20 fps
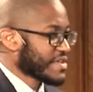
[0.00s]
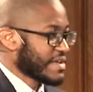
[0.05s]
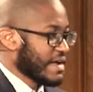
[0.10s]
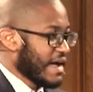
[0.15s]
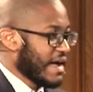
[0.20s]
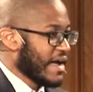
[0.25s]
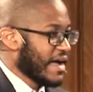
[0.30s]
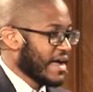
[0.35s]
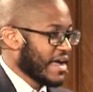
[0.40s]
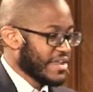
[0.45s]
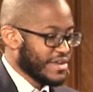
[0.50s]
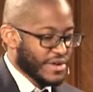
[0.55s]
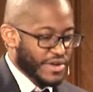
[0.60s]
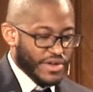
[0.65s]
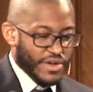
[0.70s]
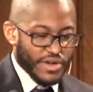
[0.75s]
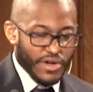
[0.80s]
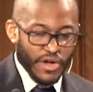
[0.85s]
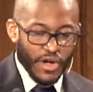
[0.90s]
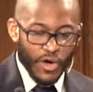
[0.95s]
God
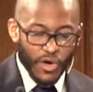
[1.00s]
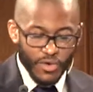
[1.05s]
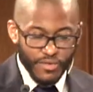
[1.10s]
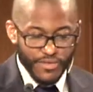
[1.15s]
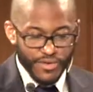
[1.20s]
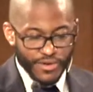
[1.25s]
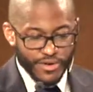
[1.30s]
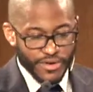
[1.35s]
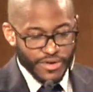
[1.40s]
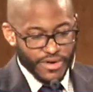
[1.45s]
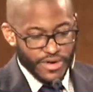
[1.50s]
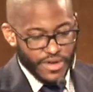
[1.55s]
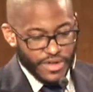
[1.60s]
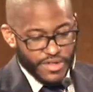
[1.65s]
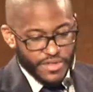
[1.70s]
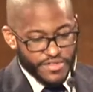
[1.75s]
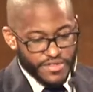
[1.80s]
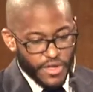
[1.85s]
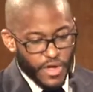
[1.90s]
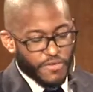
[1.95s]
over
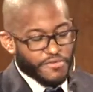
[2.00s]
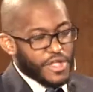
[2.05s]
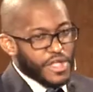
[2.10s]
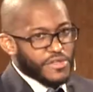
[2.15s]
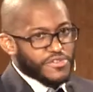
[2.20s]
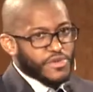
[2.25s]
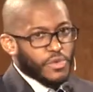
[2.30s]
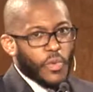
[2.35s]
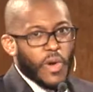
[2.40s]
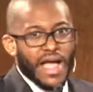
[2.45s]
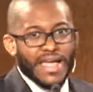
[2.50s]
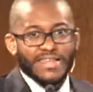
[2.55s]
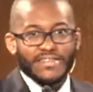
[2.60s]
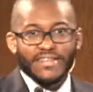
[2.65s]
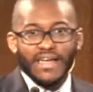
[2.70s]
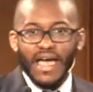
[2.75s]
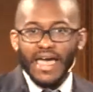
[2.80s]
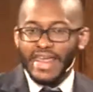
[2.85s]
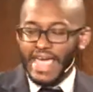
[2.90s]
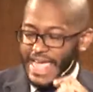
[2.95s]
self. So why is
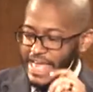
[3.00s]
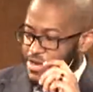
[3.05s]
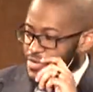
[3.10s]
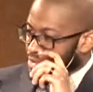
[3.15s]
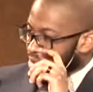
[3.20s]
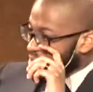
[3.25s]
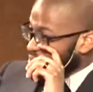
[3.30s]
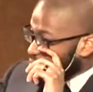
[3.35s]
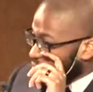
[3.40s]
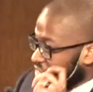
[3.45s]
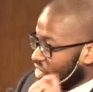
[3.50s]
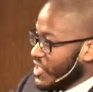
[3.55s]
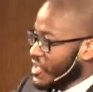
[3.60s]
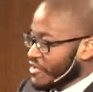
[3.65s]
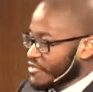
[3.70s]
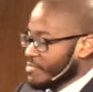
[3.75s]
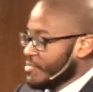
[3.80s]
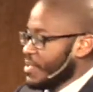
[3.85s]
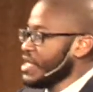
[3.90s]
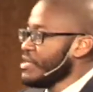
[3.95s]
God angry with
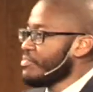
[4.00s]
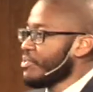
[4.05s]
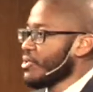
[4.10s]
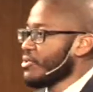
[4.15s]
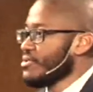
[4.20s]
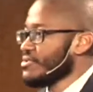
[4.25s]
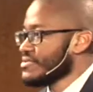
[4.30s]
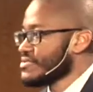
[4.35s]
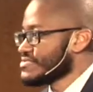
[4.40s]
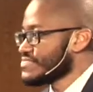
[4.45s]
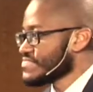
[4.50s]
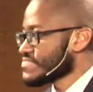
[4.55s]
his people?